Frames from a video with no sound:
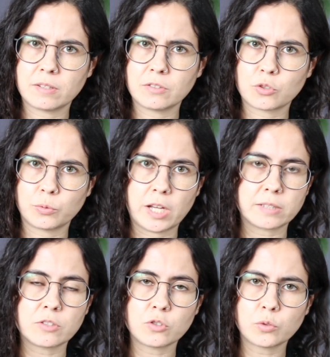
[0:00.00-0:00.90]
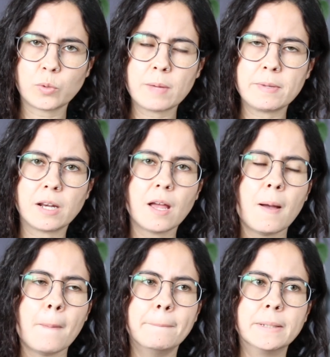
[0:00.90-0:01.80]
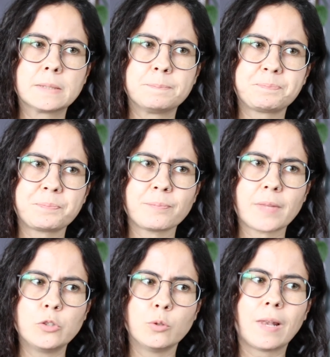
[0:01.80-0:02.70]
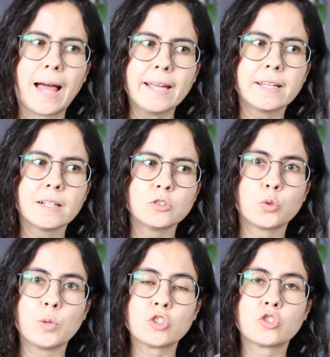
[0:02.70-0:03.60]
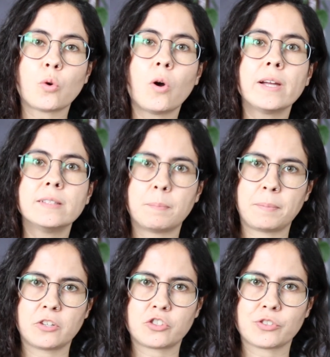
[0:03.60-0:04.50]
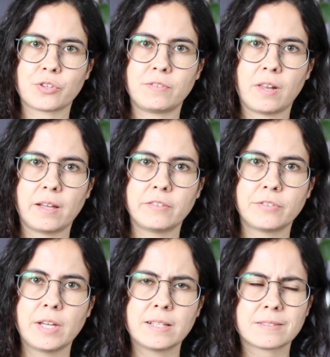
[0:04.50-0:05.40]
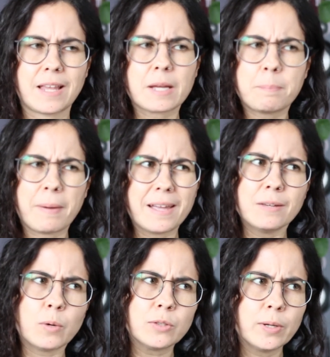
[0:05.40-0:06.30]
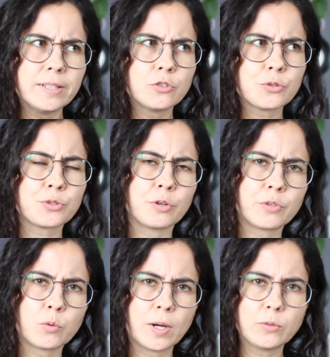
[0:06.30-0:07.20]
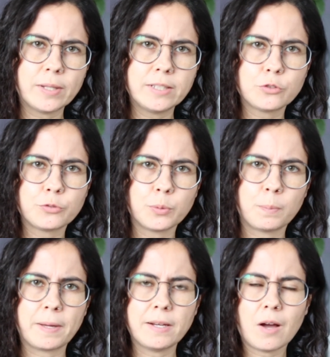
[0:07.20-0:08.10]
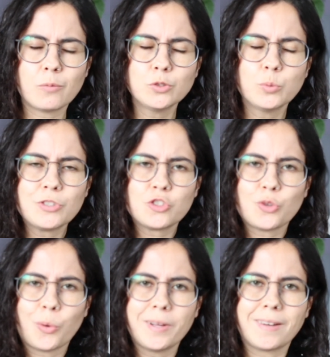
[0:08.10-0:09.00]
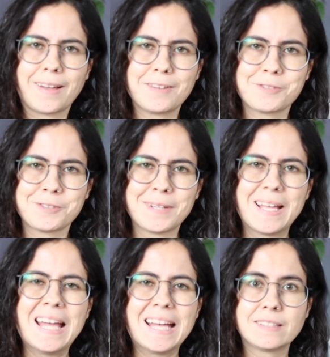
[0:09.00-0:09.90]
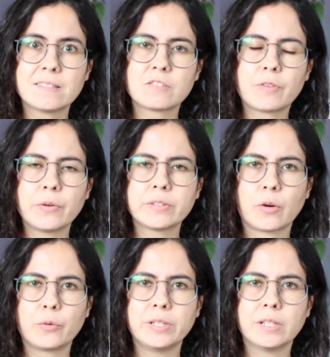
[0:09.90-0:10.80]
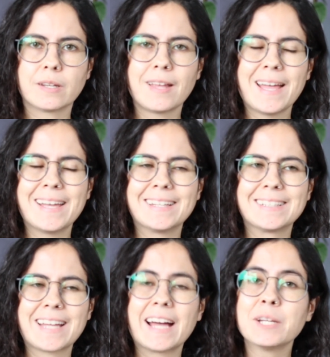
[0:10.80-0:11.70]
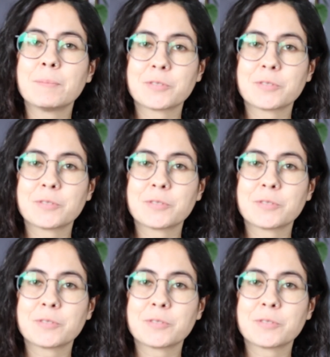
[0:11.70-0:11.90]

zodiac, that's not what I mean, but you like to enjoy the pleasures of life. It's like pain. Why do I need to suffer? Why do I need to feel pain? No, I want to enjoy life. And this is very Taurian, and I am a